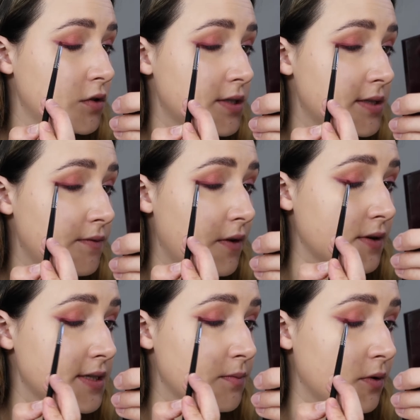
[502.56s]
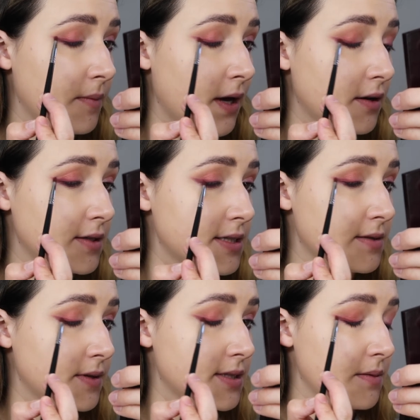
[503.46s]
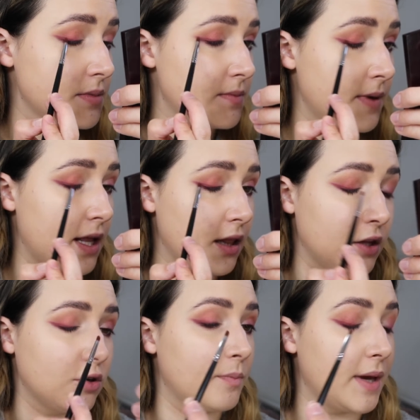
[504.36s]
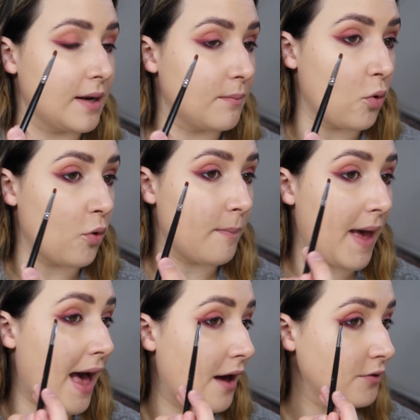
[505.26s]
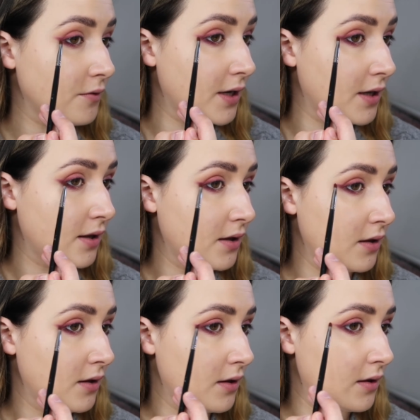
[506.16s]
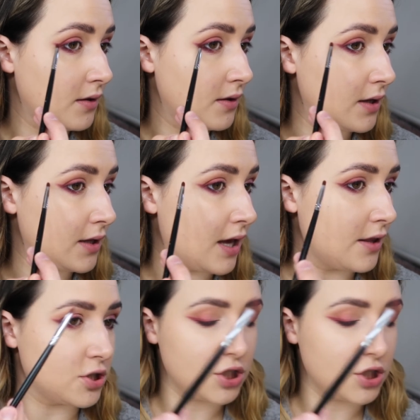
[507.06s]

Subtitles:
Just a very small amount, because this one seems to be a little bit more powdery than the other